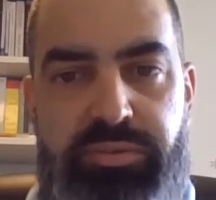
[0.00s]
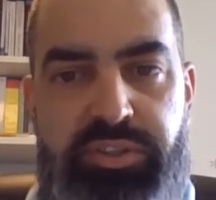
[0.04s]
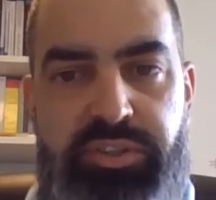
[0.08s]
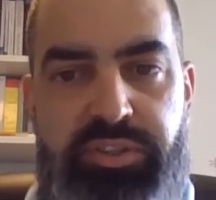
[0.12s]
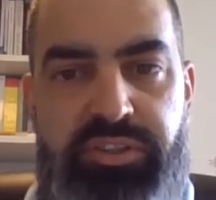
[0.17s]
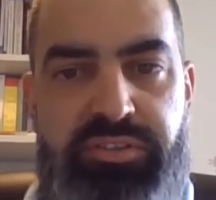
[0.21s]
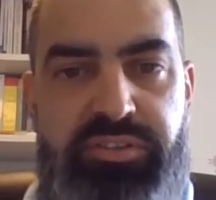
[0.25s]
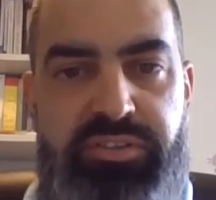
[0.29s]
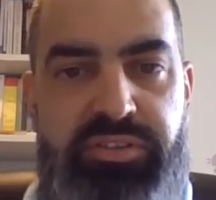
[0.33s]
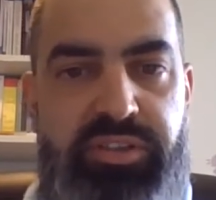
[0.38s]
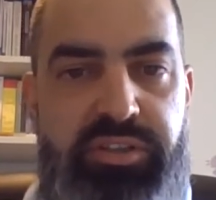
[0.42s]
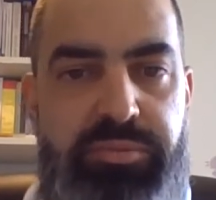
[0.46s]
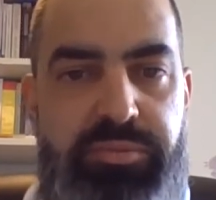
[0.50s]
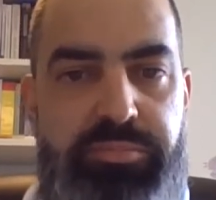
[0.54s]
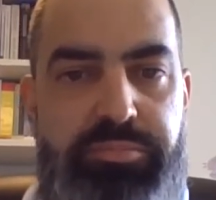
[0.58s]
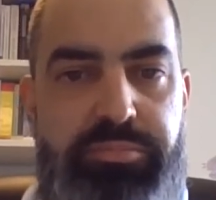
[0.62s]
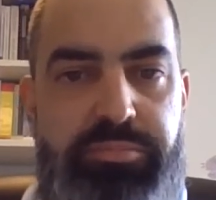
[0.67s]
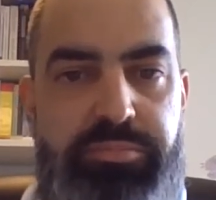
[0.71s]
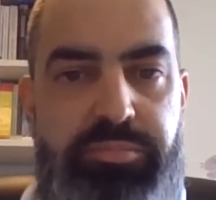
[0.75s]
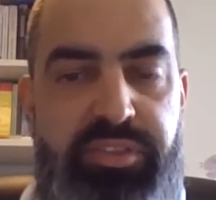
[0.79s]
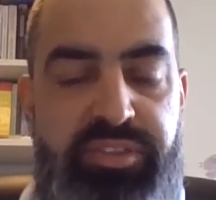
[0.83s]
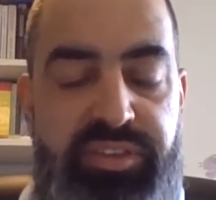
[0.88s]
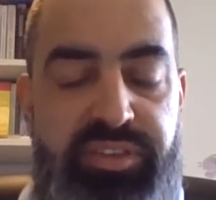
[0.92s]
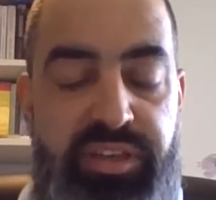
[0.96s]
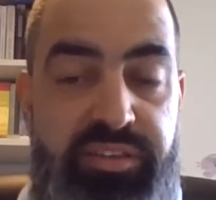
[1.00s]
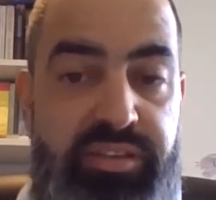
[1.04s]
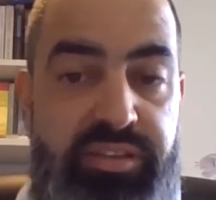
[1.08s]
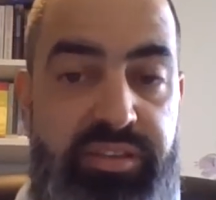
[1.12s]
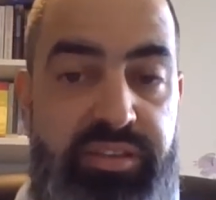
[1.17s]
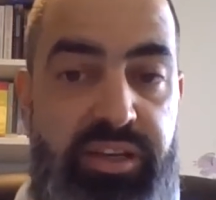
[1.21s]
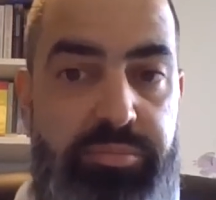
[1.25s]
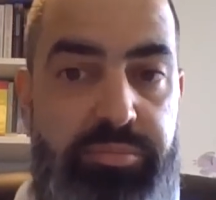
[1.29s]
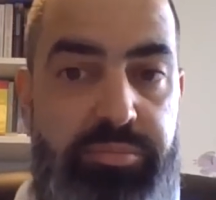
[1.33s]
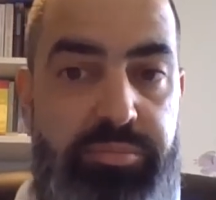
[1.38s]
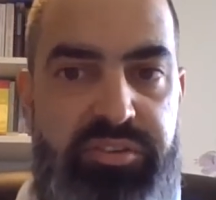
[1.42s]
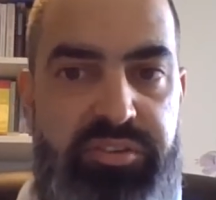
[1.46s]
which is a think
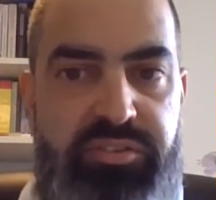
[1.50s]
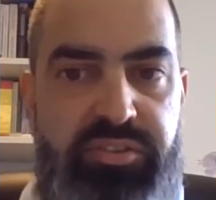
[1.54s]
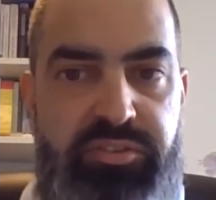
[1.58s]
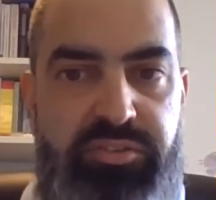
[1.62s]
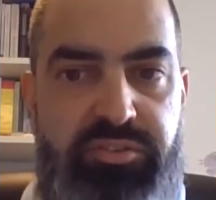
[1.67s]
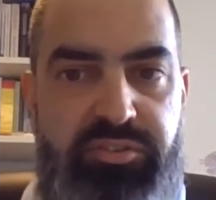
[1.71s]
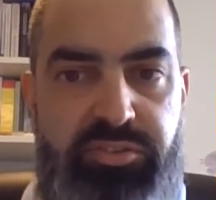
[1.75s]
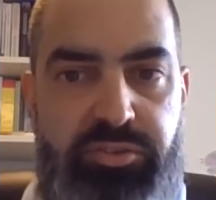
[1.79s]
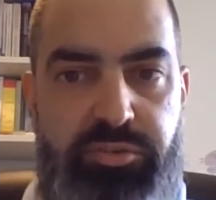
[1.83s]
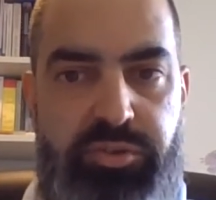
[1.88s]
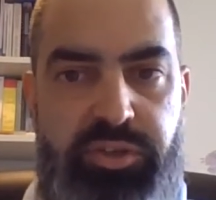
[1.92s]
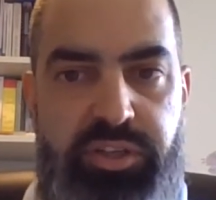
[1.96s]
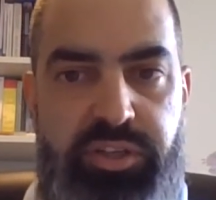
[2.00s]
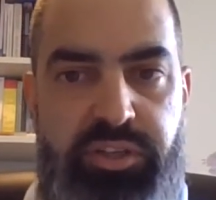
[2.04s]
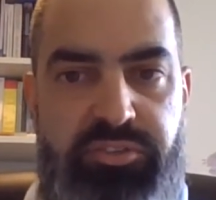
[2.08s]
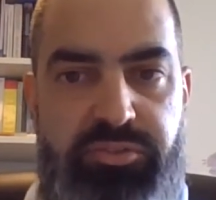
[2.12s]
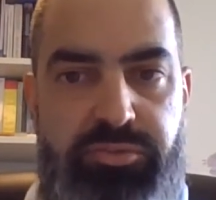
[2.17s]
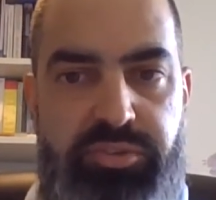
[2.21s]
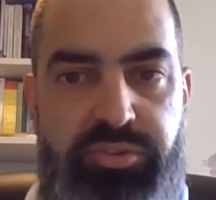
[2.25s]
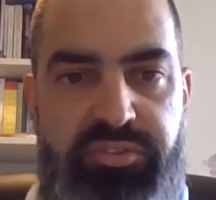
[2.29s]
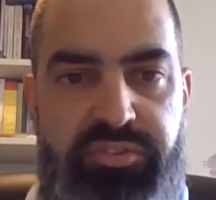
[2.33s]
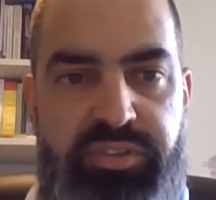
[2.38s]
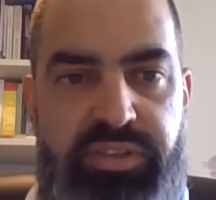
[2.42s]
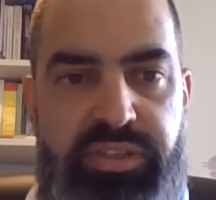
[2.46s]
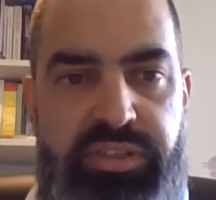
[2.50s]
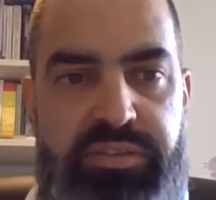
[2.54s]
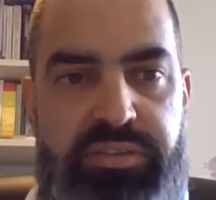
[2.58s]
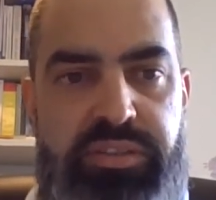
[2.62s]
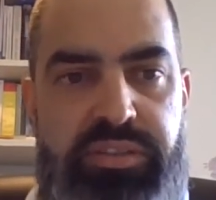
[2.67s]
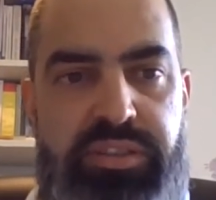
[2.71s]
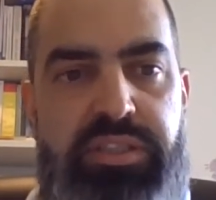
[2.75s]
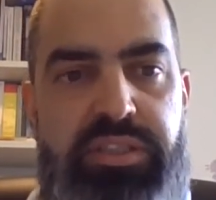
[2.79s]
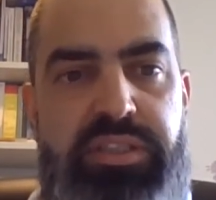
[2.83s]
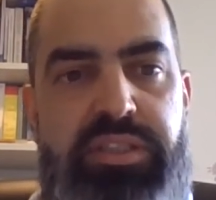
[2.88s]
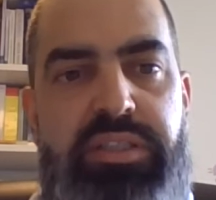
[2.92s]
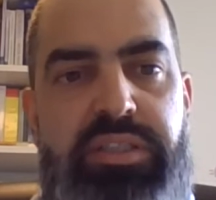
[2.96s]
tank based in Zurich, in Switzerland.